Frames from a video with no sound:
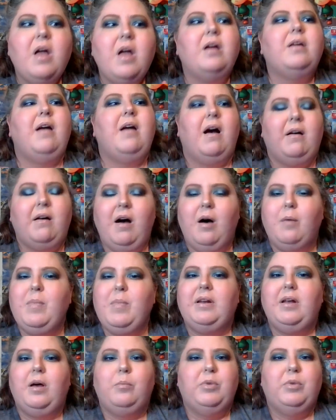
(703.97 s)
yeah,
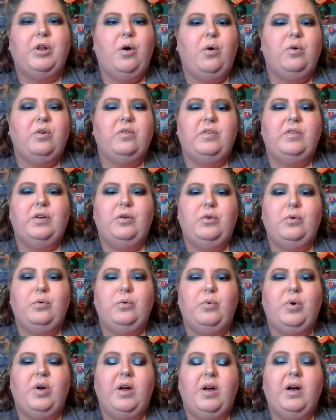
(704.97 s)
comment down below if
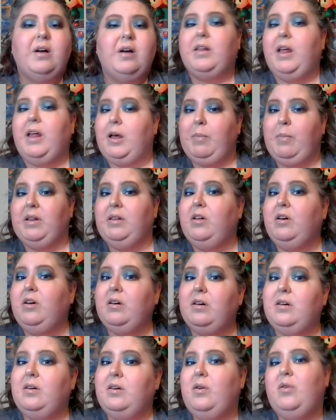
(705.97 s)
you like my
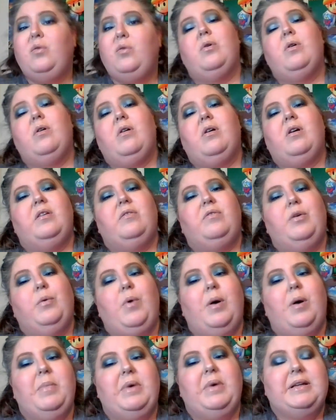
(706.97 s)
look, or if you
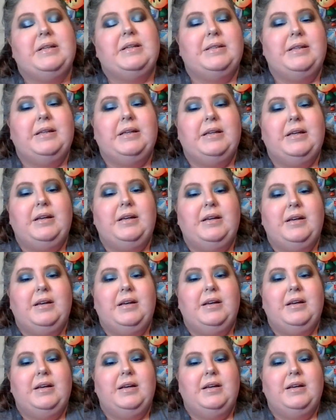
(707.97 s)
want me to see
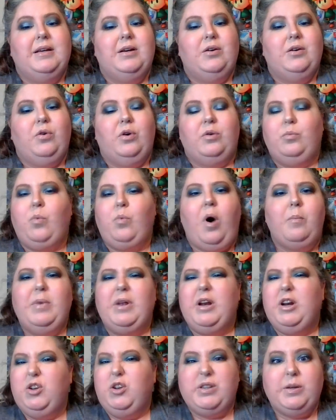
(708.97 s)
or want me
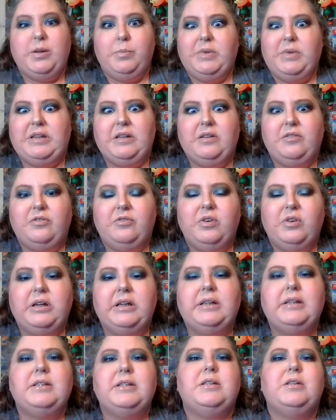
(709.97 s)
to do something
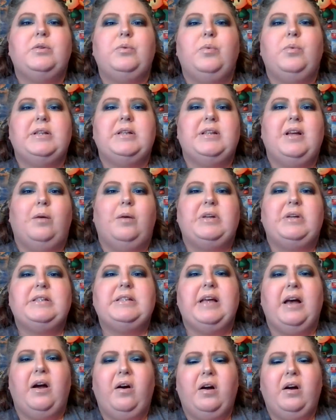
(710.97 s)
different. You want to tell me,
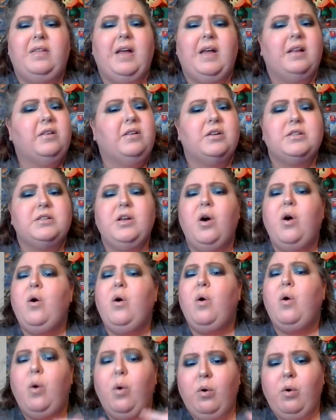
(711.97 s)
Sarah, that looks
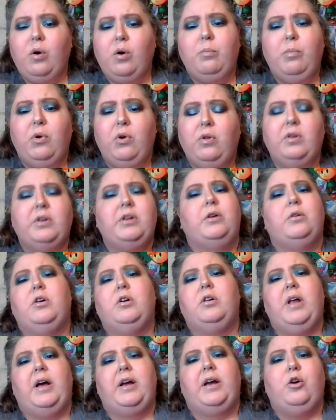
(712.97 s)
horrible, you
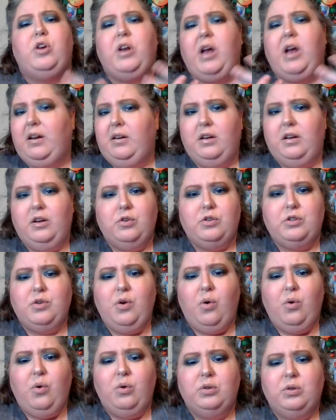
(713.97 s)
look like you're 90 years
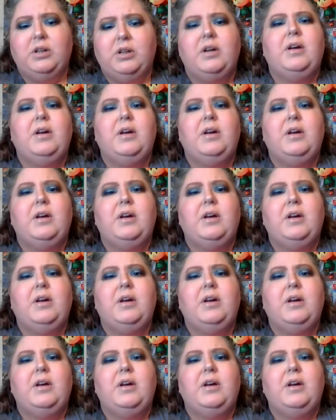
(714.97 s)
old.